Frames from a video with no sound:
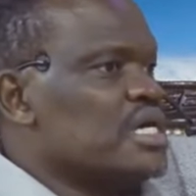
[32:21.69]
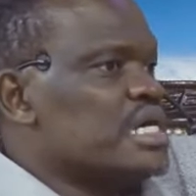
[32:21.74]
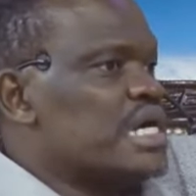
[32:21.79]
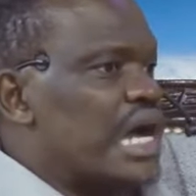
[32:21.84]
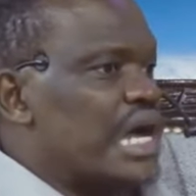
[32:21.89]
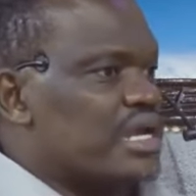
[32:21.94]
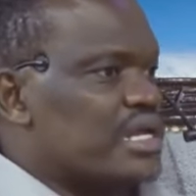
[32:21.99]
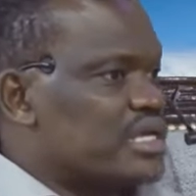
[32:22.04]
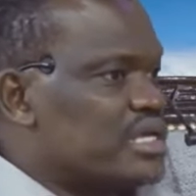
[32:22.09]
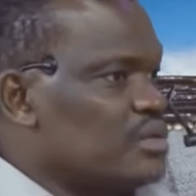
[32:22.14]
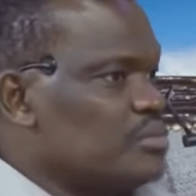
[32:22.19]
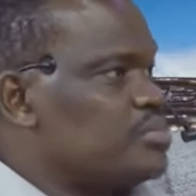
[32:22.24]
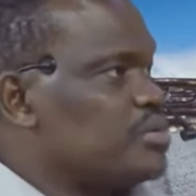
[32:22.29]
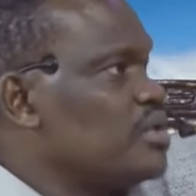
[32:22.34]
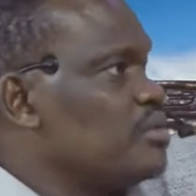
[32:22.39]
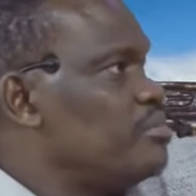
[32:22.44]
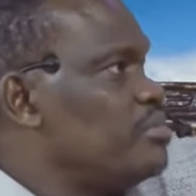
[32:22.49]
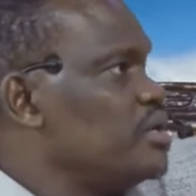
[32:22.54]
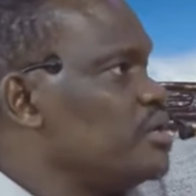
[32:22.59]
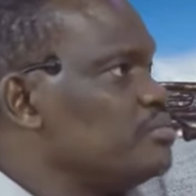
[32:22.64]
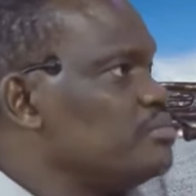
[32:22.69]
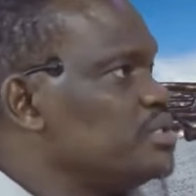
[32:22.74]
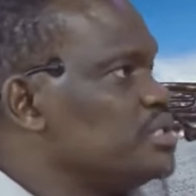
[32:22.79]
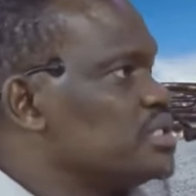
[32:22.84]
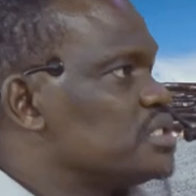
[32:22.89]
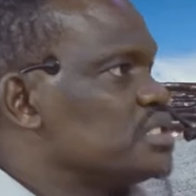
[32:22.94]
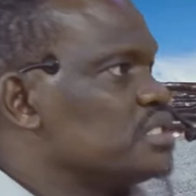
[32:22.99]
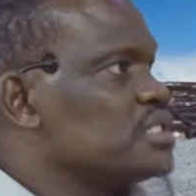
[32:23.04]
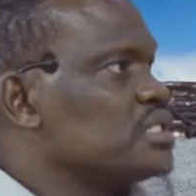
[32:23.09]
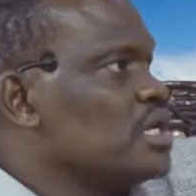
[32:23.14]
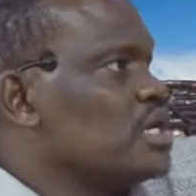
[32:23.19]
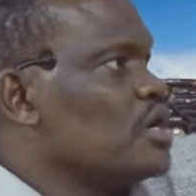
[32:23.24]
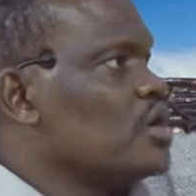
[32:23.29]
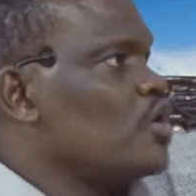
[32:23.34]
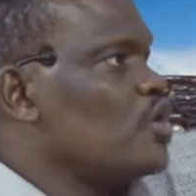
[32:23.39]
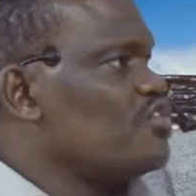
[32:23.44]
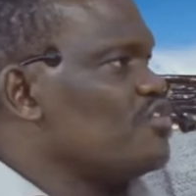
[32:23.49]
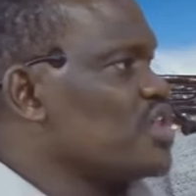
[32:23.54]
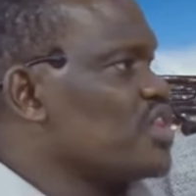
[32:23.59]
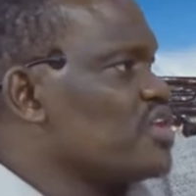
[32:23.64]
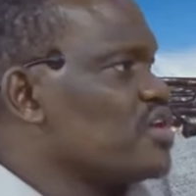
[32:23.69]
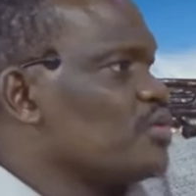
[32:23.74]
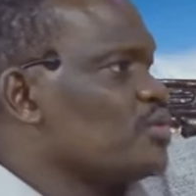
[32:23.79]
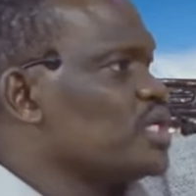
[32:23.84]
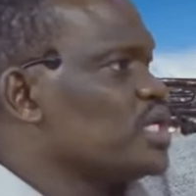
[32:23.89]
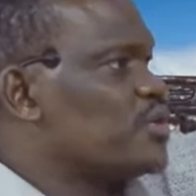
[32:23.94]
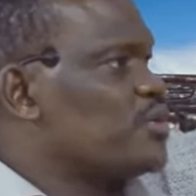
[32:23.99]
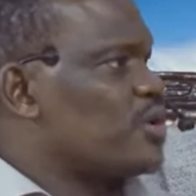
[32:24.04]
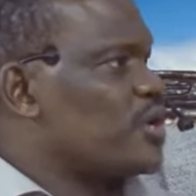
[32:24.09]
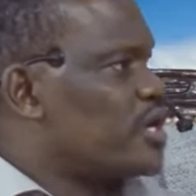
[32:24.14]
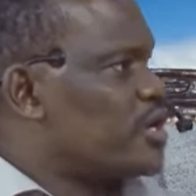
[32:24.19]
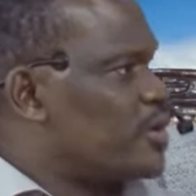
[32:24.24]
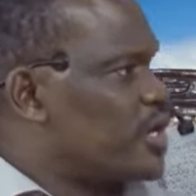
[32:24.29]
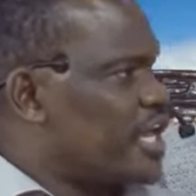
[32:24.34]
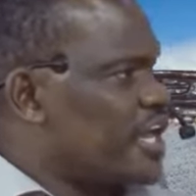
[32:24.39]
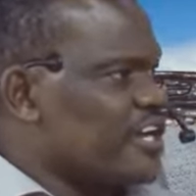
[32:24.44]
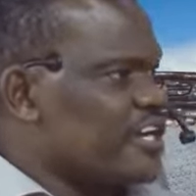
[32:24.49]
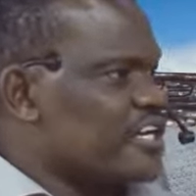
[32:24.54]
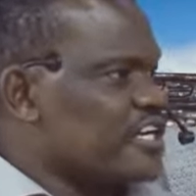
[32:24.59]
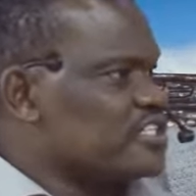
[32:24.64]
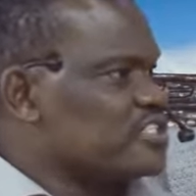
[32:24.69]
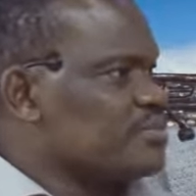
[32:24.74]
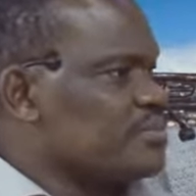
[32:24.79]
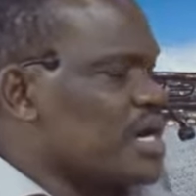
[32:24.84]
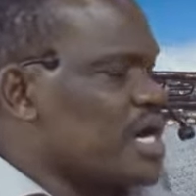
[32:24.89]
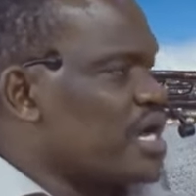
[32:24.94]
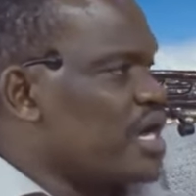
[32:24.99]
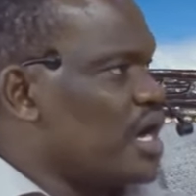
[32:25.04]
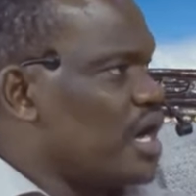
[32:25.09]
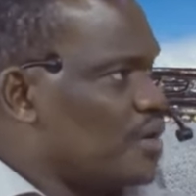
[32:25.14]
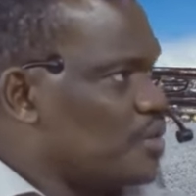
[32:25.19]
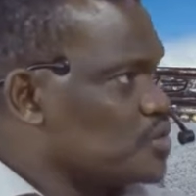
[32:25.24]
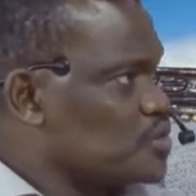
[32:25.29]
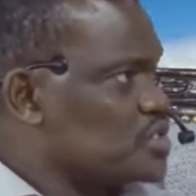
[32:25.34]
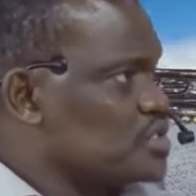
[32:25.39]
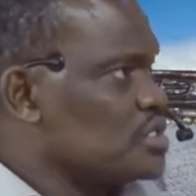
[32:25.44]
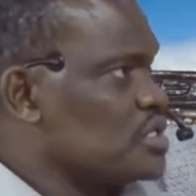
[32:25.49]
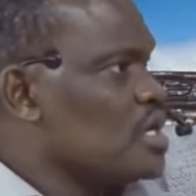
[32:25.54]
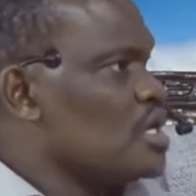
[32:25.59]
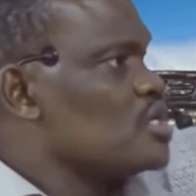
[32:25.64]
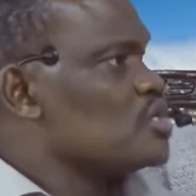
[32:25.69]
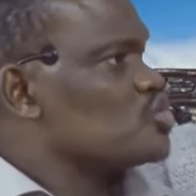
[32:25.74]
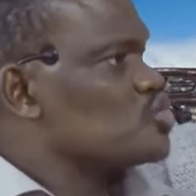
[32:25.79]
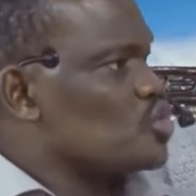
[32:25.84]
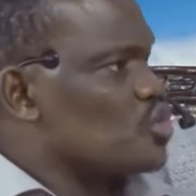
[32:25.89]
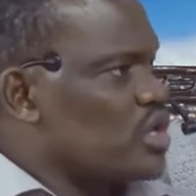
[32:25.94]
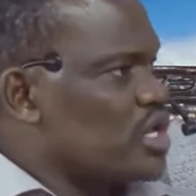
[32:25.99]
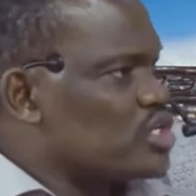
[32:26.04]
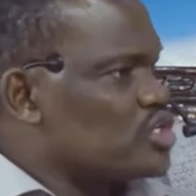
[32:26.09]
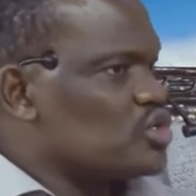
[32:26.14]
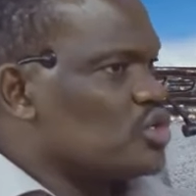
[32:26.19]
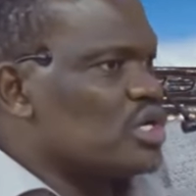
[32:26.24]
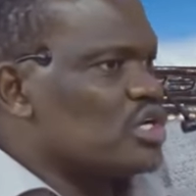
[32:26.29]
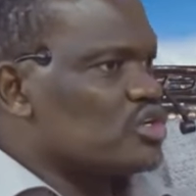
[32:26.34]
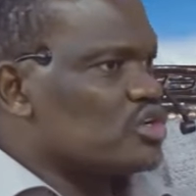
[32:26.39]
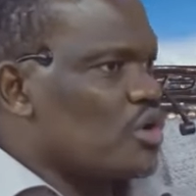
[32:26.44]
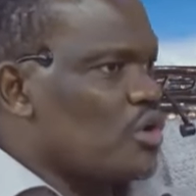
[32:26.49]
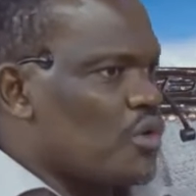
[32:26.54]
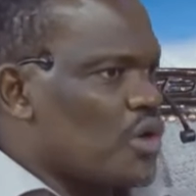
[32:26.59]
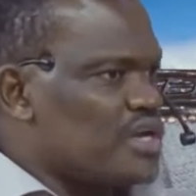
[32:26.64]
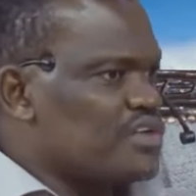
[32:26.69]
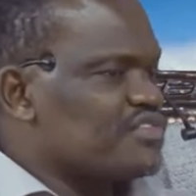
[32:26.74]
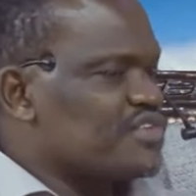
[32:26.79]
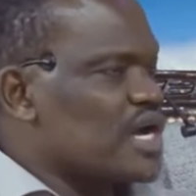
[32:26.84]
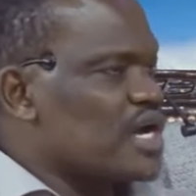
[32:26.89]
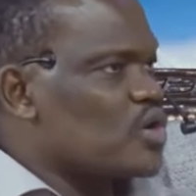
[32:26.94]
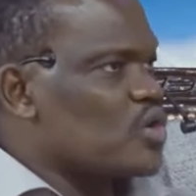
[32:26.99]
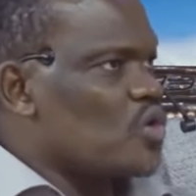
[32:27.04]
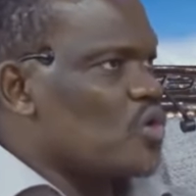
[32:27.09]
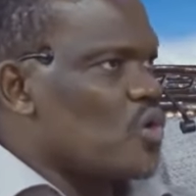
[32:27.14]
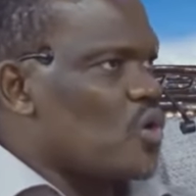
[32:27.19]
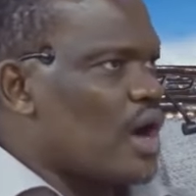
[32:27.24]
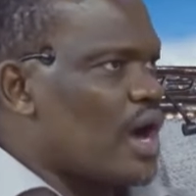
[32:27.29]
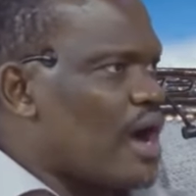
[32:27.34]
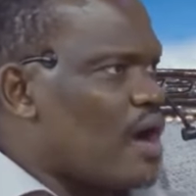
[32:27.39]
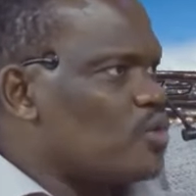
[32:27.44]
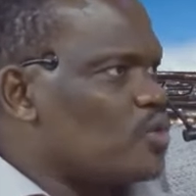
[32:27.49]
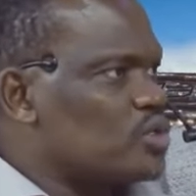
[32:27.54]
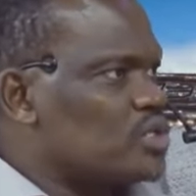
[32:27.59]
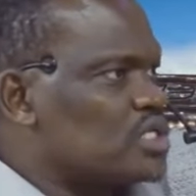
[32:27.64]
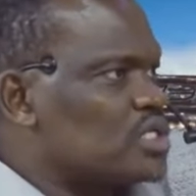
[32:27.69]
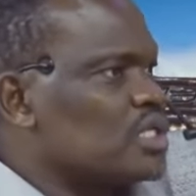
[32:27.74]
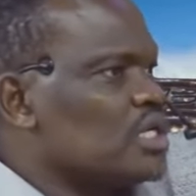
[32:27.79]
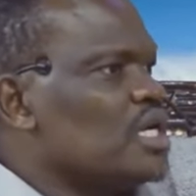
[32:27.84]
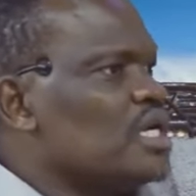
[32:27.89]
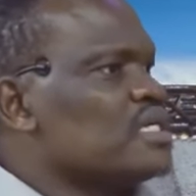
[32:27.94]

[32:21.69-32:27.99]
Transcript: I'll keep the babies over the weekend at my house so that you and your wife can go out